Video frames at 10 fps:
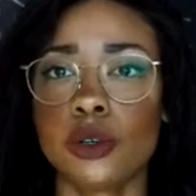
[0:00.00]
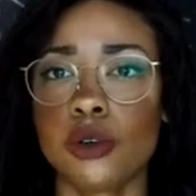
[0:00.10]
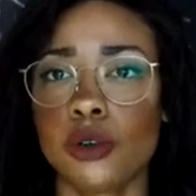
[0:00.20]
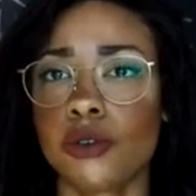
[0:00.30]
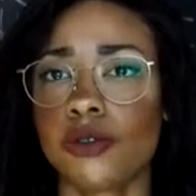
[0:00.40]
or,
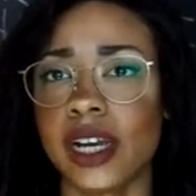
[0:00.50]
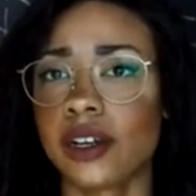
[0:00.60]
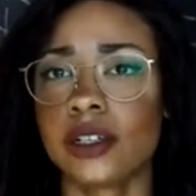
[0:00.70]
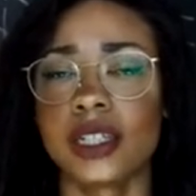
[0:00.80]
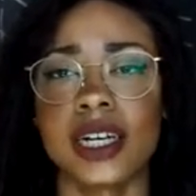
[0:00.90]
or
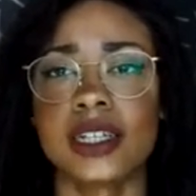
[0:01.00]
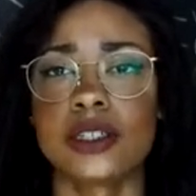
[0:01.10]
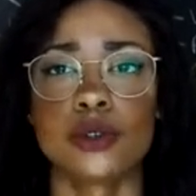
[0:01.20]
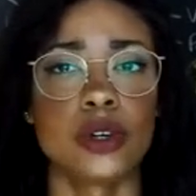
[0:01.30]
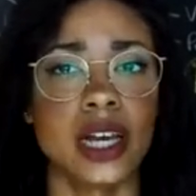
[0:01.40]

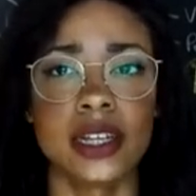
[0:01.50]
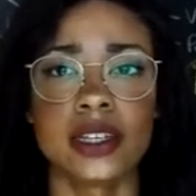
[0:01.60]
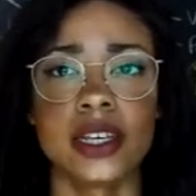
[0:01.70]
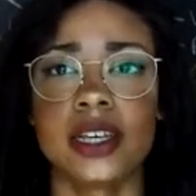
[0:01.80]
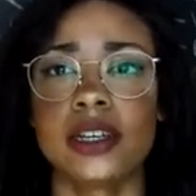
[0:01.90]
recognized or
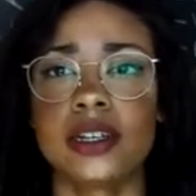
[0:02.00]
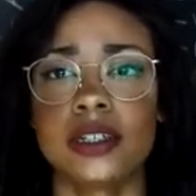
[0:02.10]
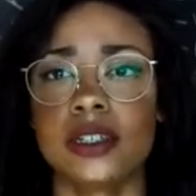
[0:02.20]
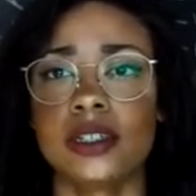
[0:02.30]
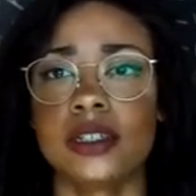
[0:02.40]
anything uh,
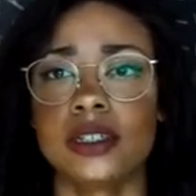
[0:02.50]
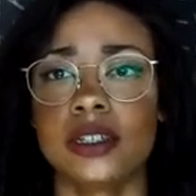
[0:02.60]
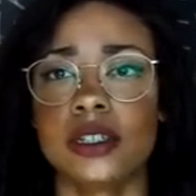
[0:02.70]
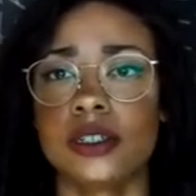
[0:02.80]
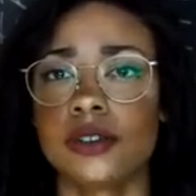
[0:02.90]

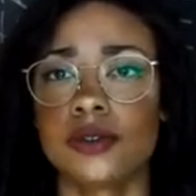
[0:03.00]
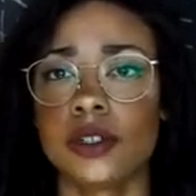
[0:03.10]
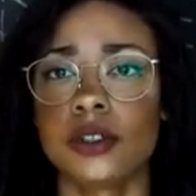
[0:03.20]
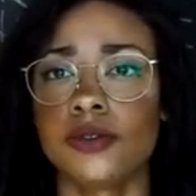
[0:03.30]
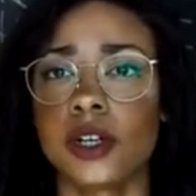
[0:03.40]
uh,
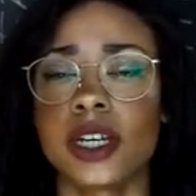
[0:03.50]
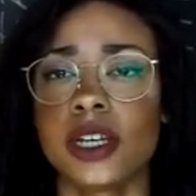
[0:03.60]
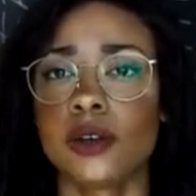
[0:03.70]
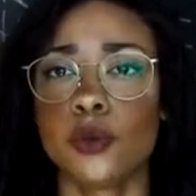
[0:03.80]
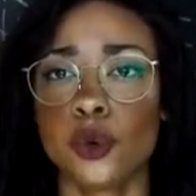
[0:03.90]
uh,
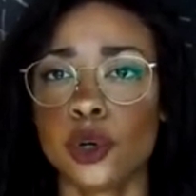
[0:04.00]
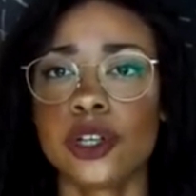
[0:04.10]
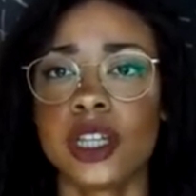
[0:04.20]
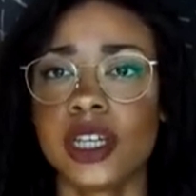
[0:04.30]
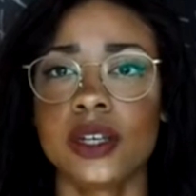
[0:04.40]
fucking
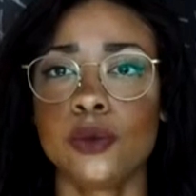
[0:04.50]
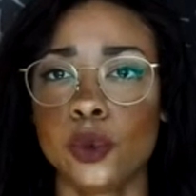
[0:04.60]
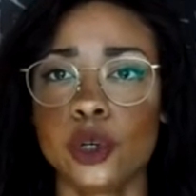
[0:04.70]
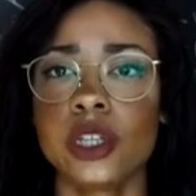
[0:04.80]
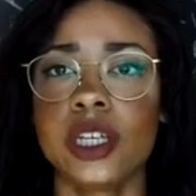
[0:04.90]
worthy,
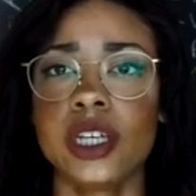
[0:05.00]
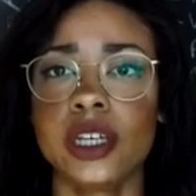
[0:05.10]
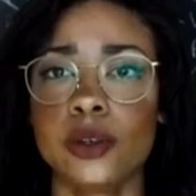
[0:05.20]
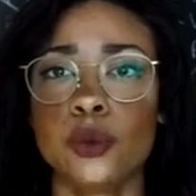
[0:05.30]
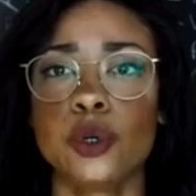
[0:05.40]

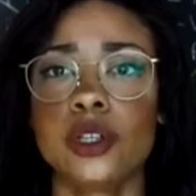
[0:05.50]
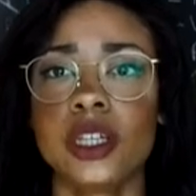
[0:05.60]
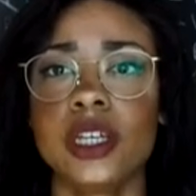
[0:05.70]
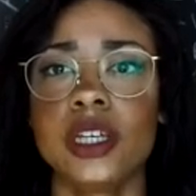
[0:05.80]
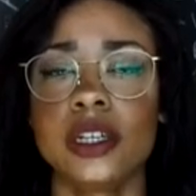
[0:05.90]
worthy,
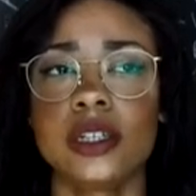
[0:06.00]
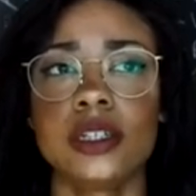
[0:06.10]
worthy.